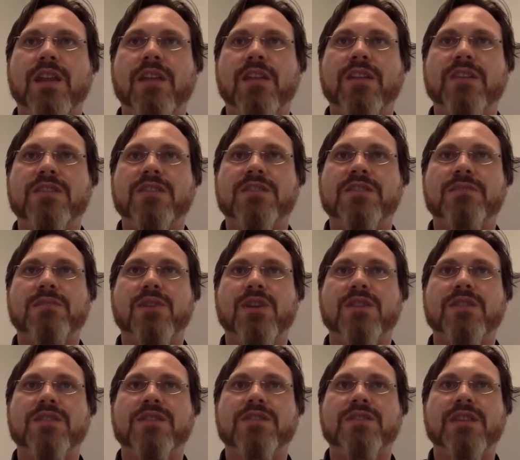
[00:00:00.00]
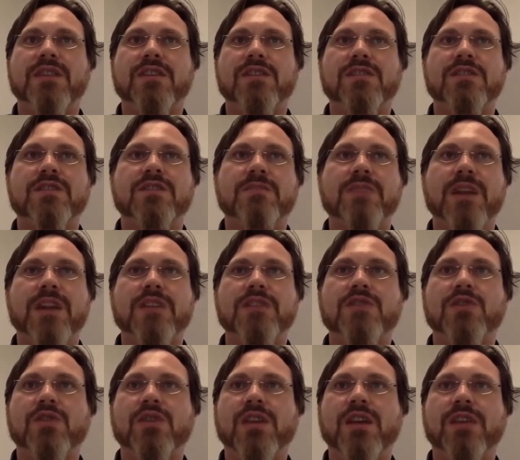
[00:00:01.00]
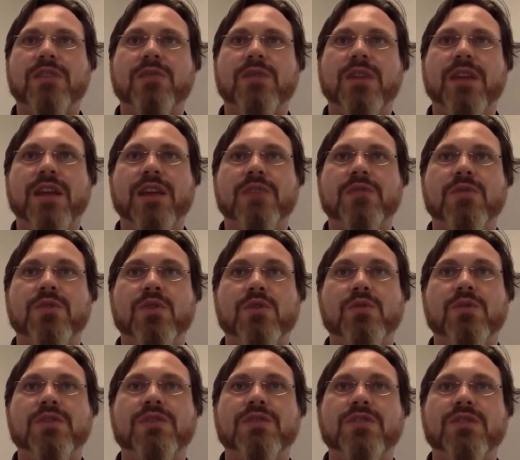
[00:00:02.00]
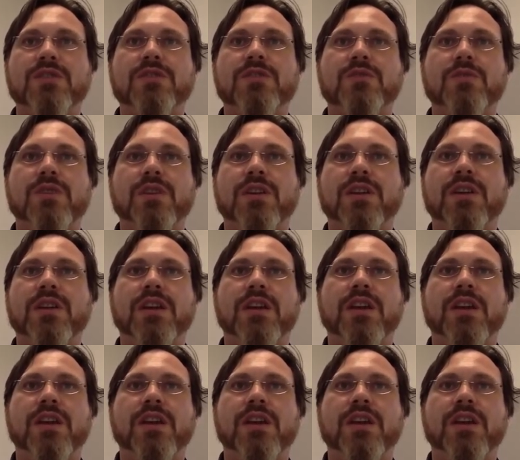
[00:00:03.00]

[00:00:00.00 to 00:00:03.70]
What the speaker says: This is the process they use to manage your recovery and real return to work.